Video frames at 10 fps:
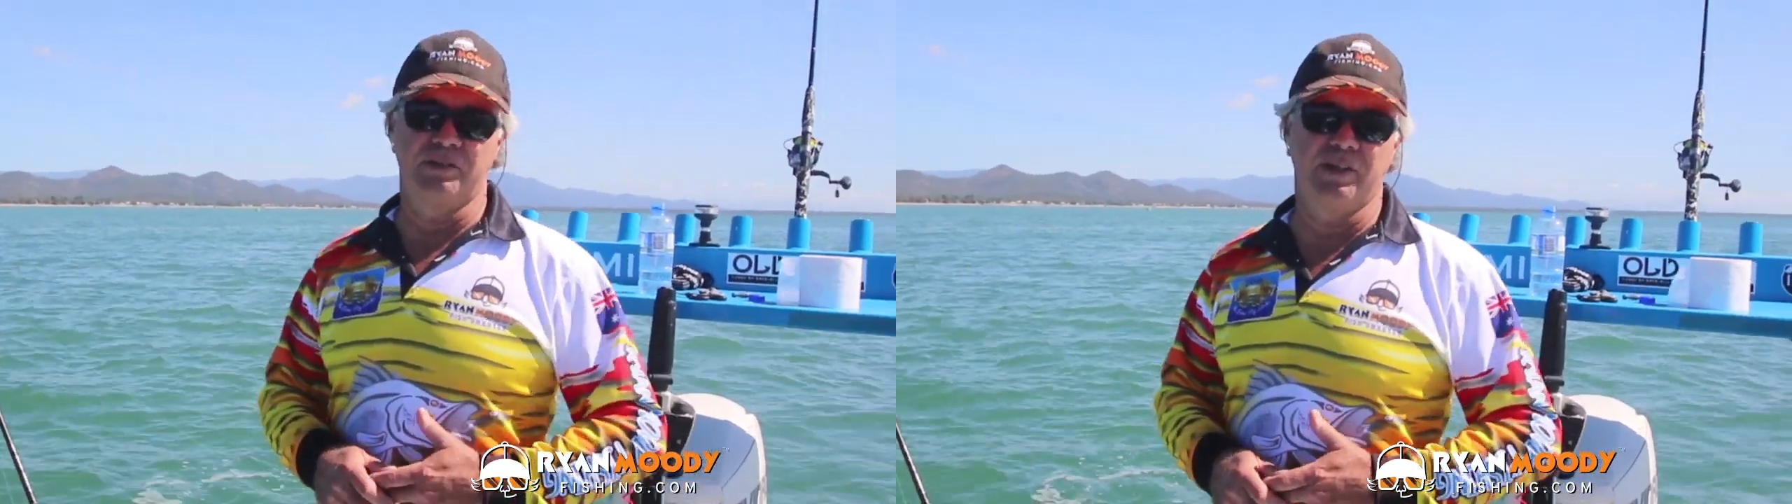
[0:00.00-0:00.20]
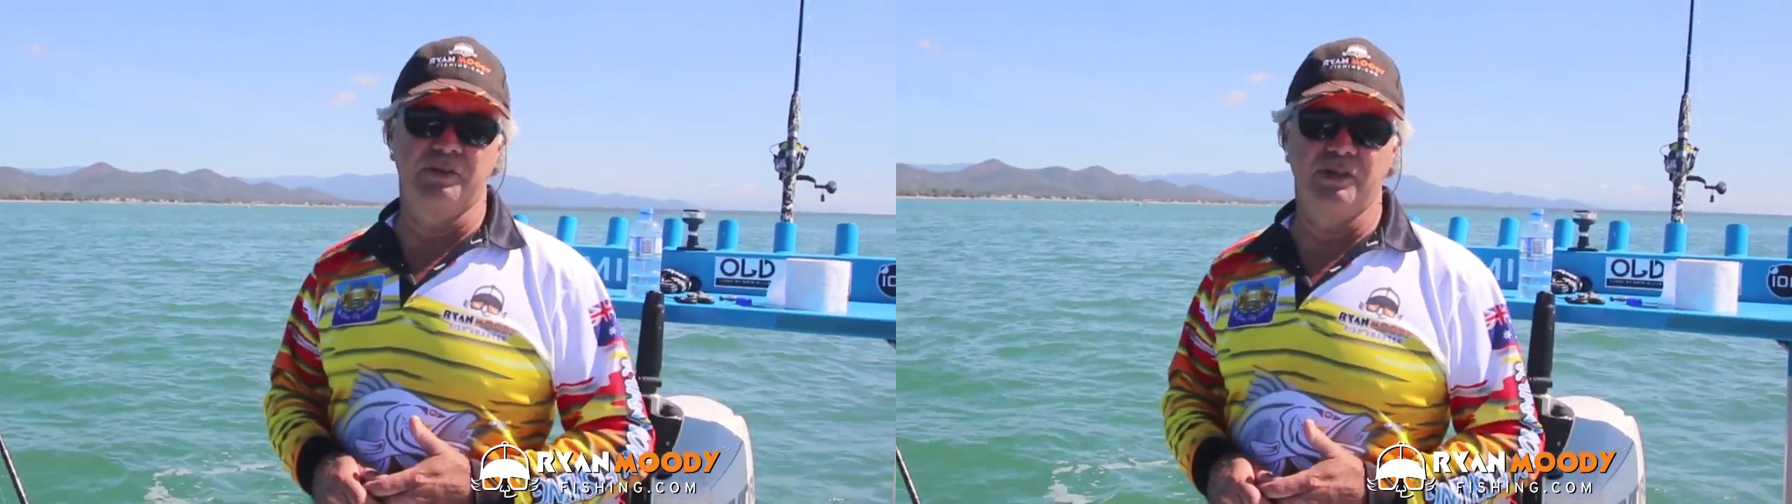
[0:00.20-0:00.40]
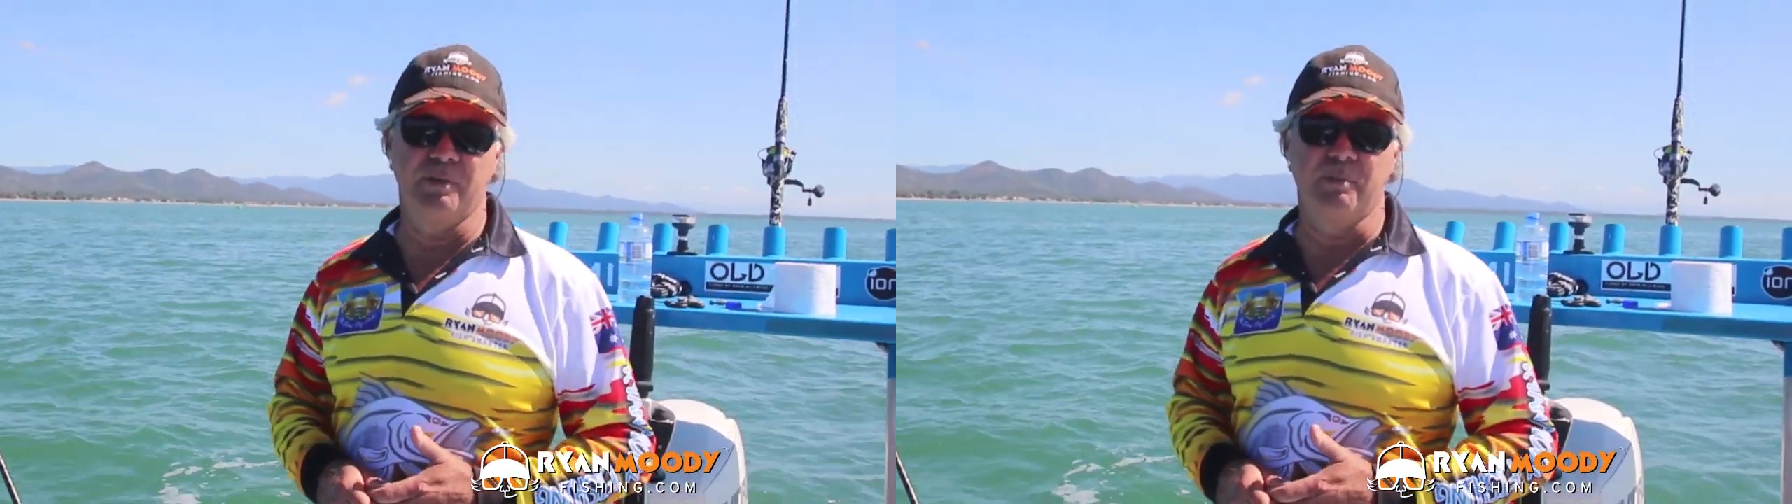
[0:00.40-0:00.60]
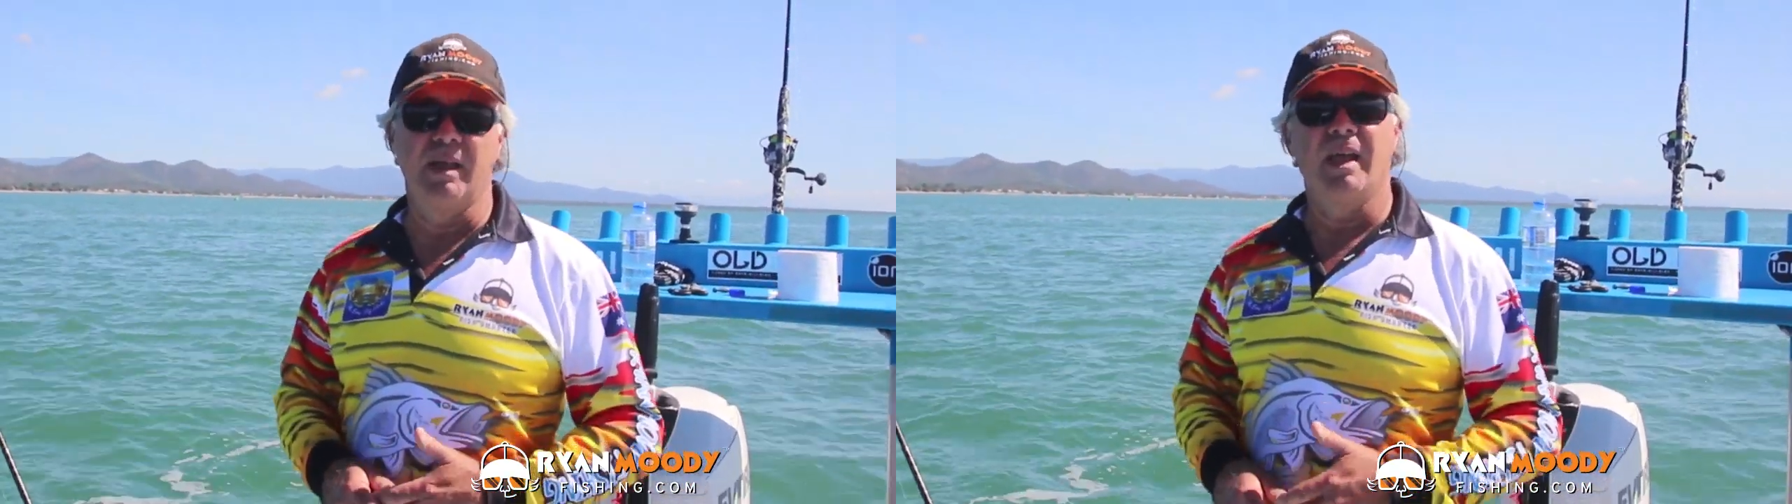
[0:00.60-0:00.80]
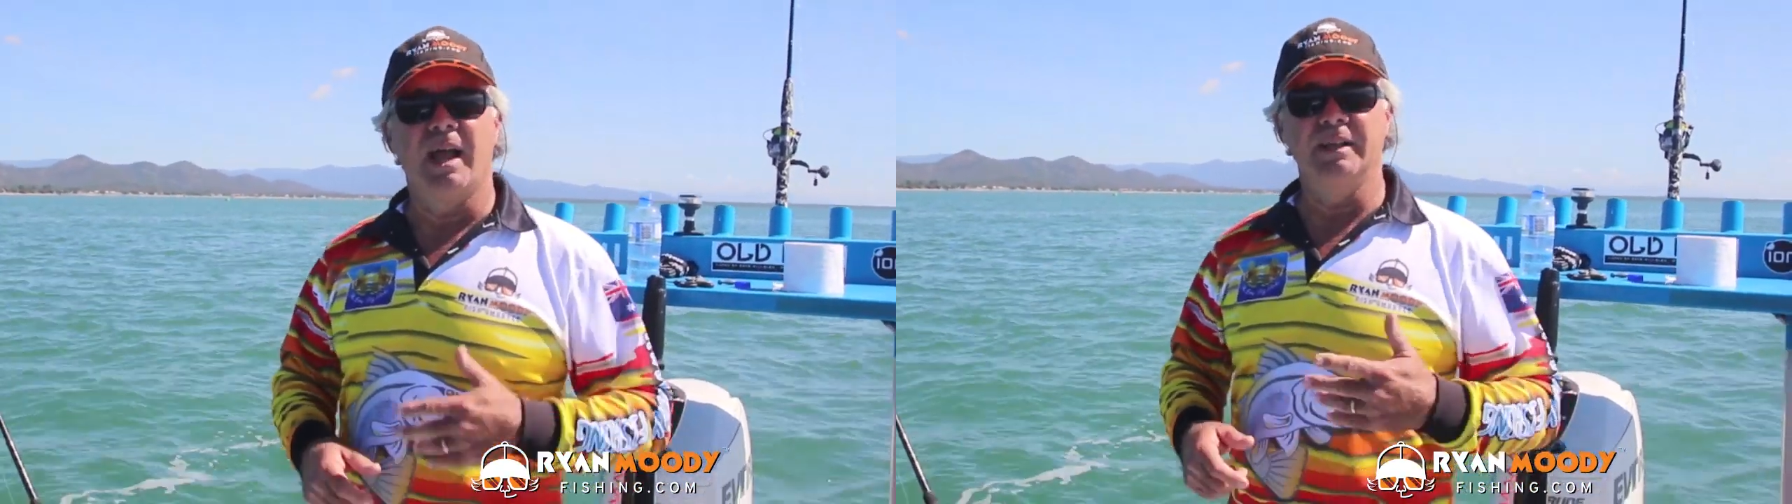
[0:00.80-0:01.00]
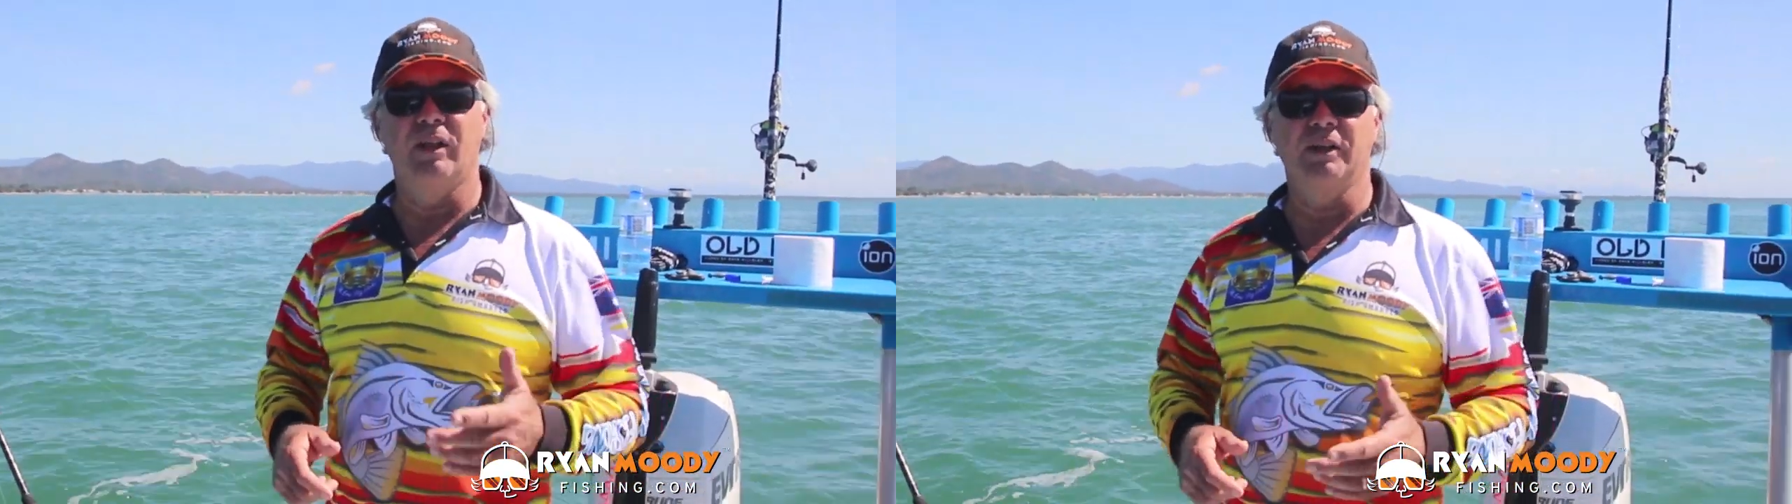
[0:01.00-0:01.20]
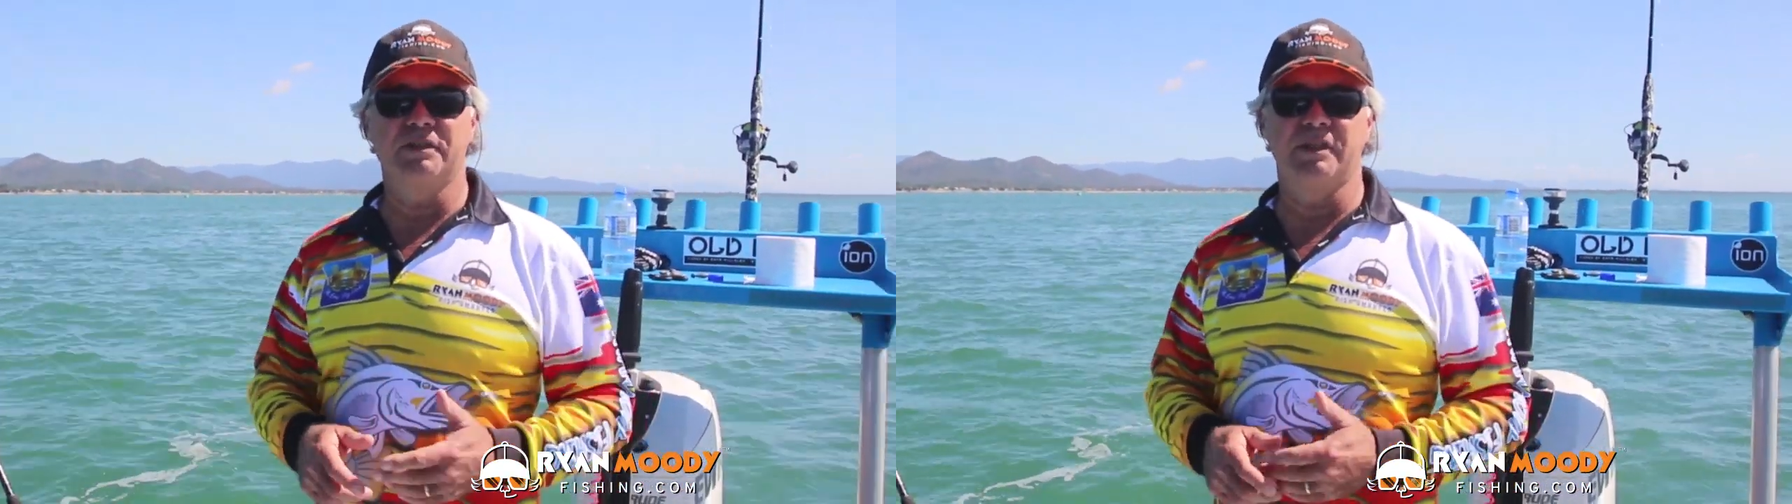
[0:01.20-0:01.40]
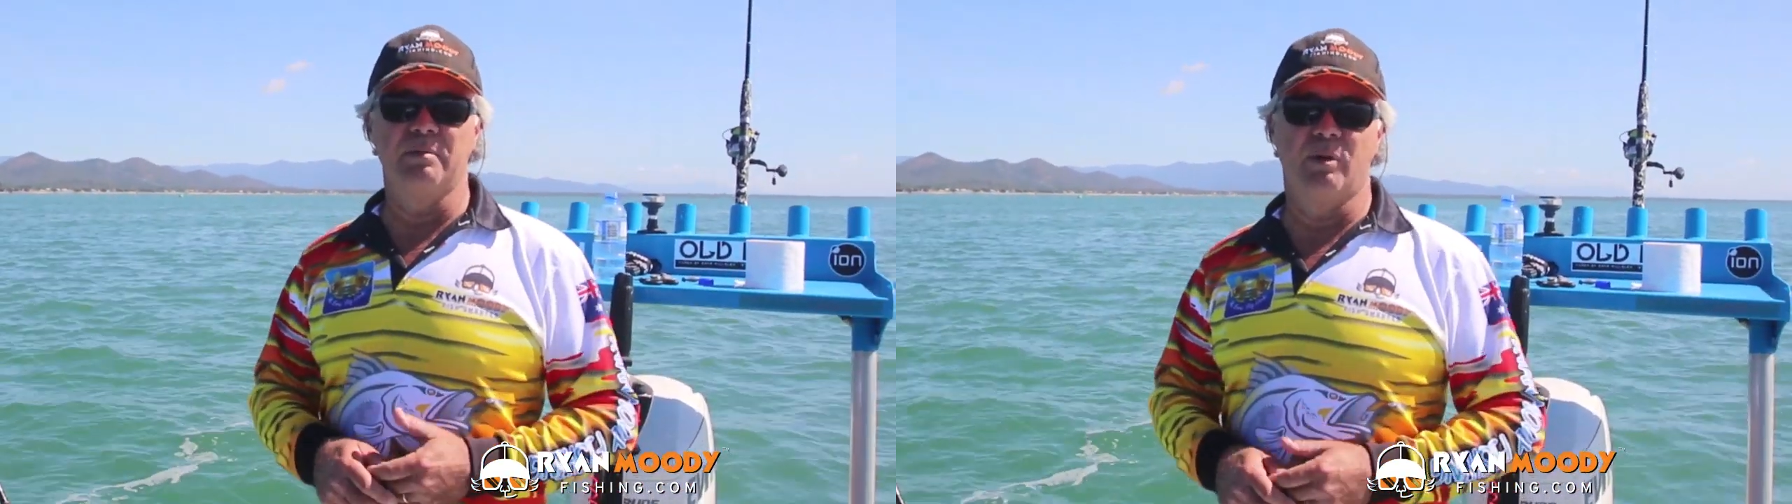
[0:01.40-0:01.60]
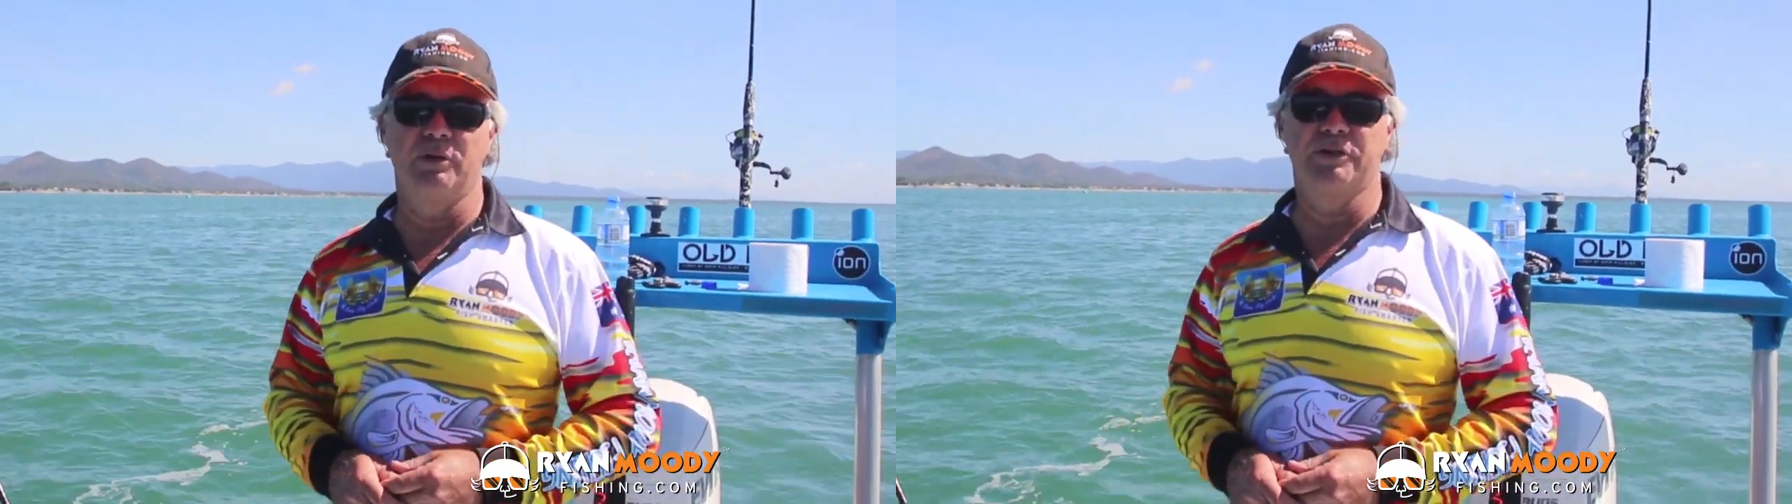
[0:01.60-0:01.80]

this little tip and you'd like to see more,